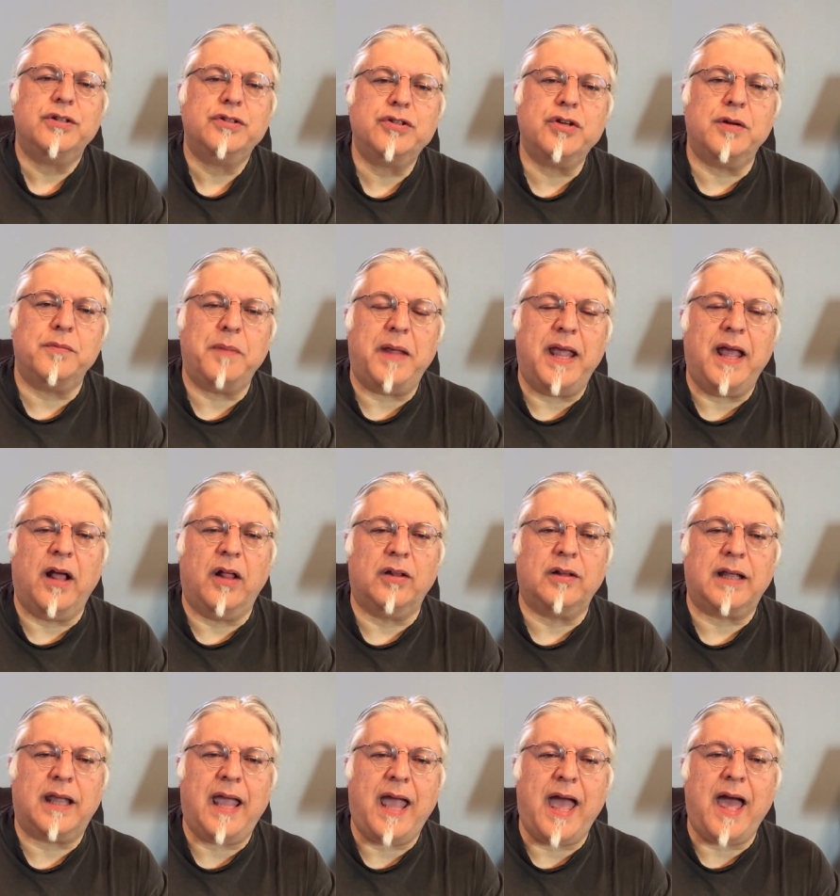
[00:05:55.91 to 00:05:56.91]
should be
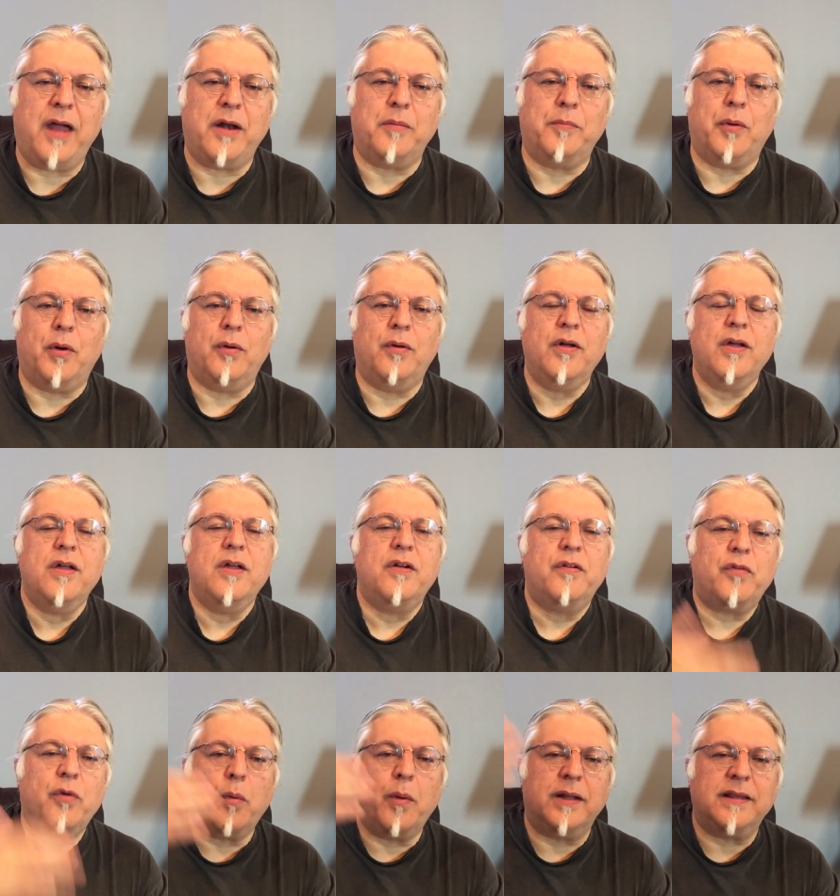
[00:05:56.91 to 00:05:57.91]
held accountable
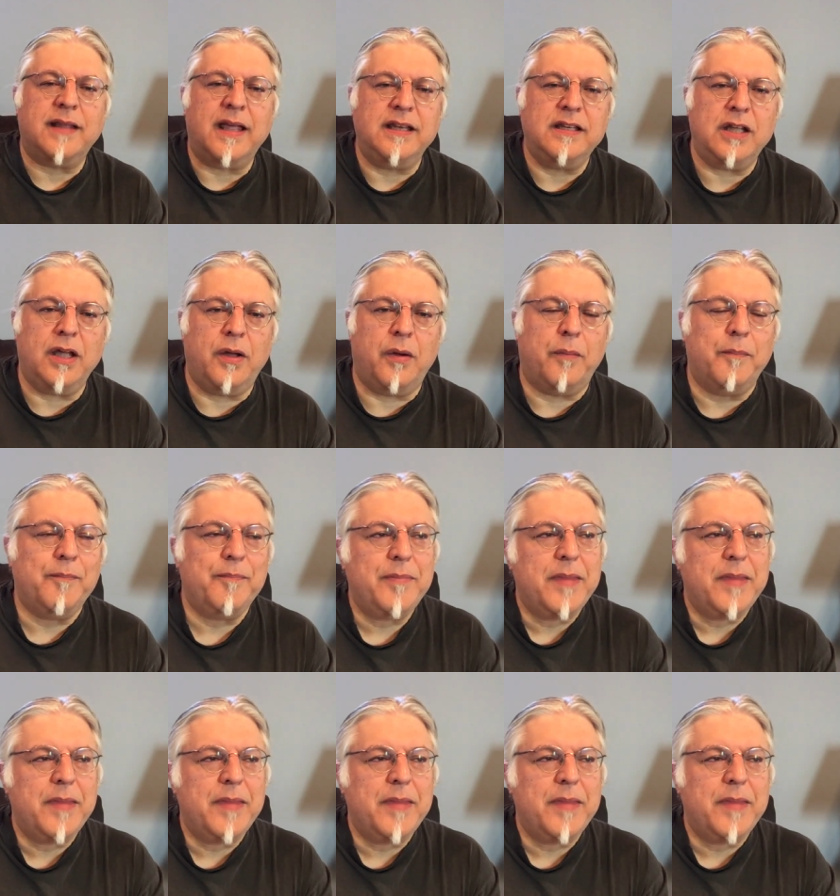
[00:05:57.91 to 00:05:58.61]
for what they do.